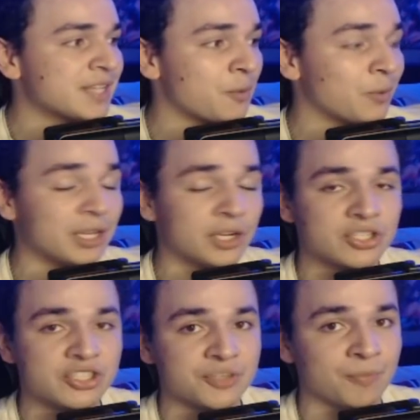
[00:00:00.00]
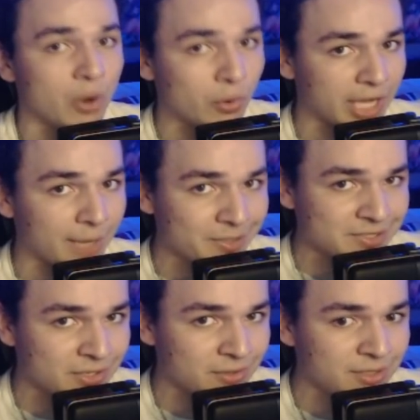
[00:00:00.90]
a really good smoke
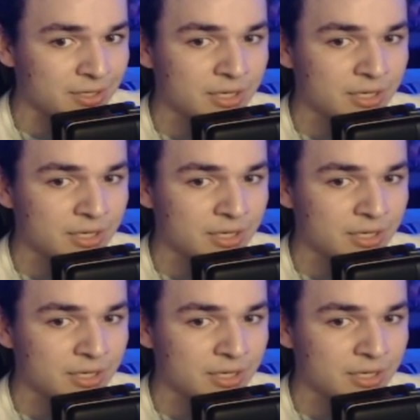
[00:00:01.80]
episode.